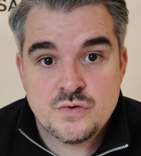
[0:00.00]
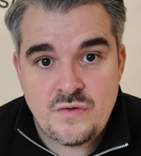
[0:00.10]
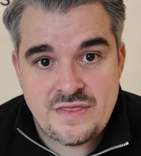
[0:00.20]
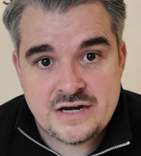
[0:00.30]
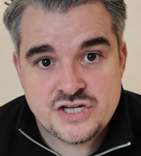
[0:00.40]
you
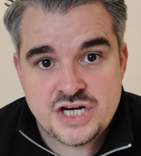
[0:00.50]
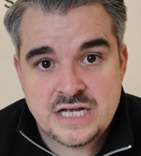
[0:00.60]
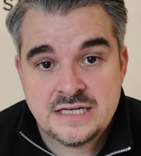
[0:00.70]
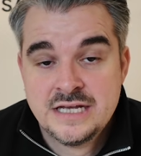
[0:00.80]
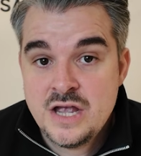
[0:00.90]
on their
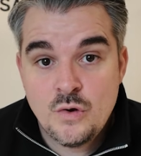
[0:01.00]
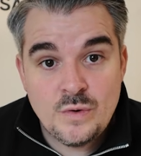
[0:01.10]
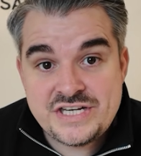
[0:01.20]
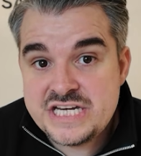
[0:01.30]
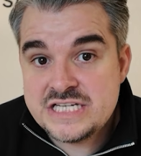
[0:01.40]
shit,
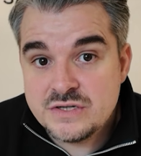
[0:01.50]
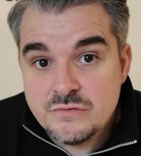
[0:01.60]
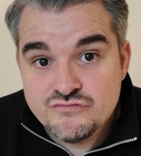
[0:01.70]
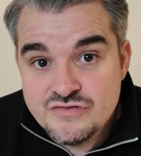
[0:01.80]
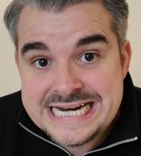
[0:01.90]
which is
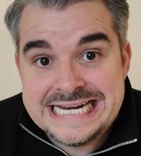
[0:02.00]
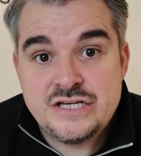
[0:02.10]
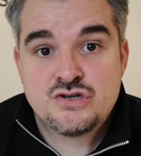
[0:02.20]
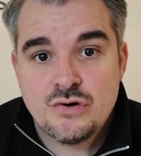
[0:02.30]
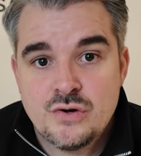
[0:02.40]
really
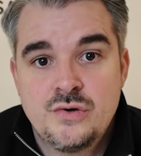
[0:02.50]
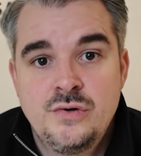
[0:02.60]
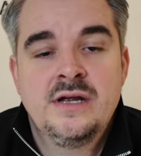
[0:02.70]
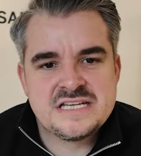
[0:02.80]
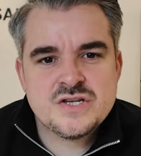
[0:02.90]

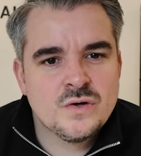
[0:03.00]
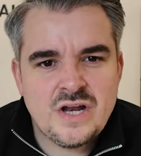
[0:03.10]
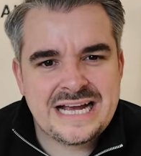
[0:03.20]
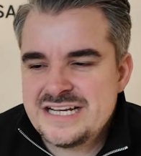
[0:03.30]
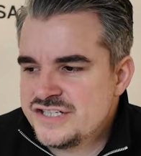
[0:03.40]
true, but it's not
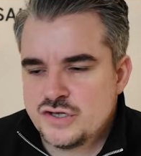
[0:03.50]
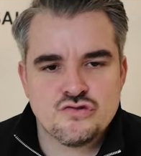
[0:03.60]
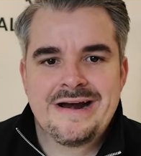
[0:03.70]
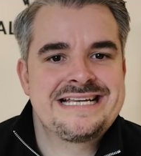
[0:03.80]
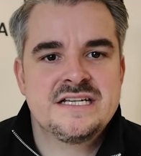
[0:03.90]
like as
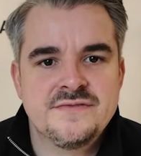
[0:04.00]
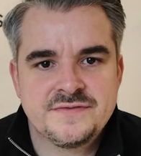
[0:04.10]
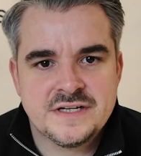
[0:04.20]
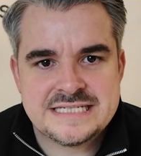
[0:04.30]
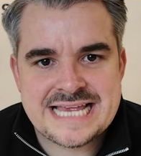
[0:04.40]

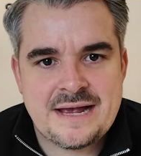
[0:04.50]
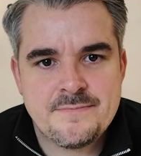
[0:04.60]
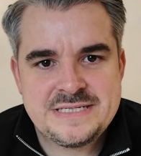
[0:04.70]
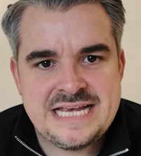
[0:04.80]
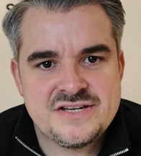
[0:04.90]
aggressive as
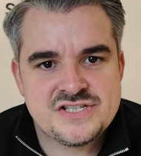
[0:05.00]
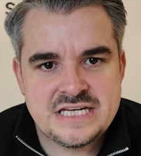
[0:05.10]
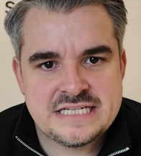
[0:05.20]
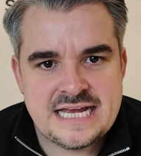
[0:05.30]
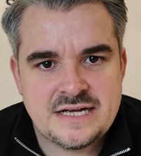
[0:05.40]
that
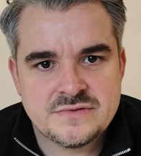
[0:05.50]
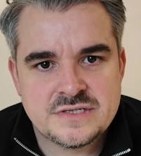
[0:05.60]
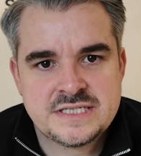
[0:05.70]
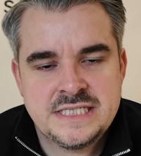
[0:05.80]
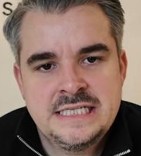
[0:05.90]
potentially
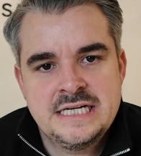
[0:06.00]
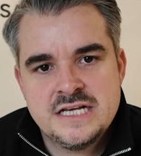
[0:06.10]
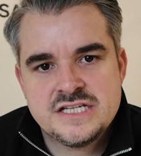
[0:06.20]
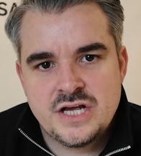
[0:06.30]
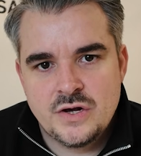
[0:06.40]
sounds.
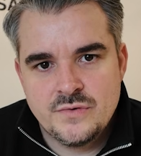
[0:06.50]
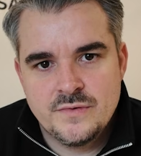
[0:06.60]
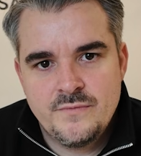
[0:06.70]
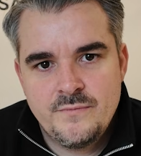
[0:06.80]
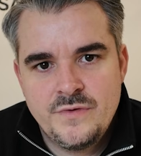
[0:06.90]
So,
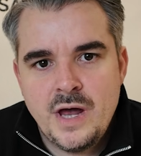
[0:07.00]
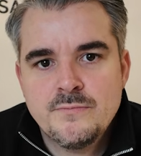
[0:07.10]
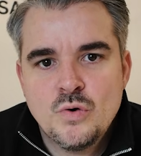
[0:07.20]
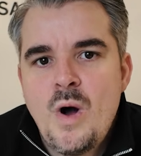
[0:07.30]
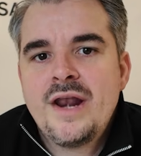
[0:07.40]

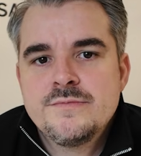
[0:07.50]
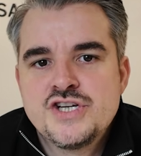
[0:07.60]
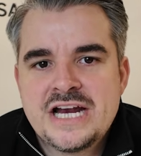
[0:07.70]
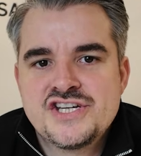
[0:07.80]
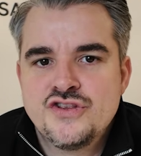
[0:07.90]
number 1
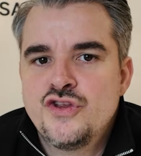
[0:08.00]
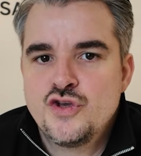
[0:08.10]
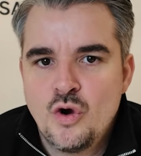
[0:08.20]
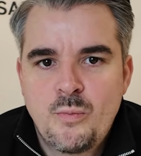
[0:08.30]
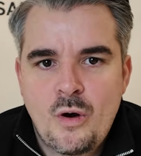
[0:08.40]
objection that
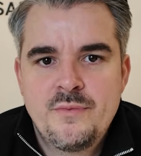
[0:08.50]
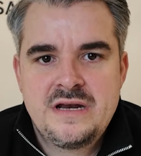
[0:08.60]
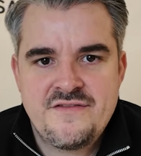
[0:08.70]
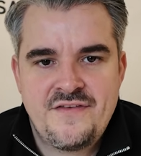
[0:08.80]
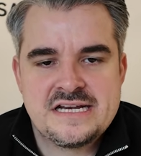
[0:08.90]
you're
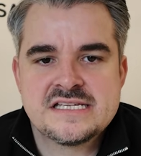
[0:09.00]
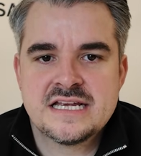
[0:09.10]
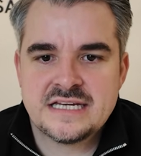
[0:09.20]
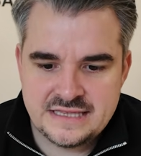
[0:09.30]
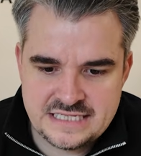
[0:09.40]
probably
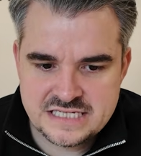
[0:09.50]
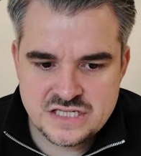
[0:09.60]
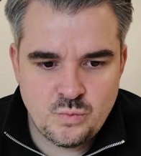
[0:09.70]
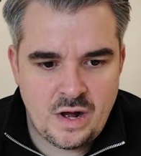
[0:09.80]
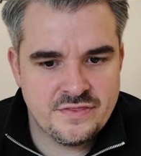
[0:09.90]
facing, and this is
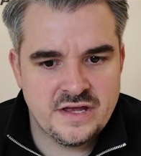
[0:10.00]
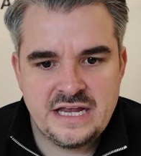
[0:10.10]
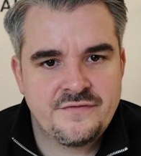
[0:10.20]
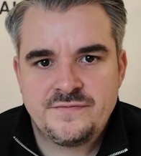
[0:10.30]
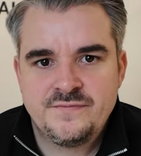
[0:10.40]
the one that
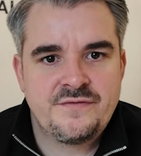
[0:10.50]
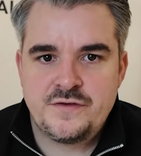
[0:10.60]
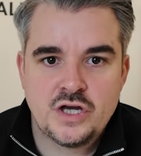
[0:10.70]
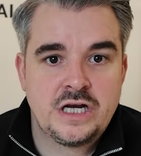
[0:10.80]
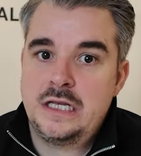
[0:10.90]
if
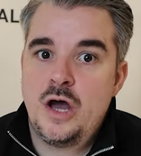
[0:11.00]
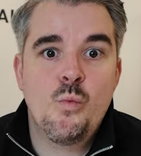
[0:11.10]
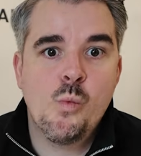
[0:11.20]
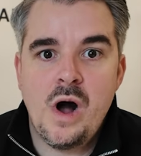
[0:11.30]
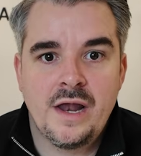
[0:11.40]
you're going to
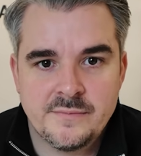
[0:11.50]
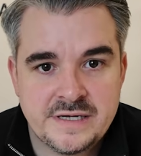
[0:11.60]
learn one,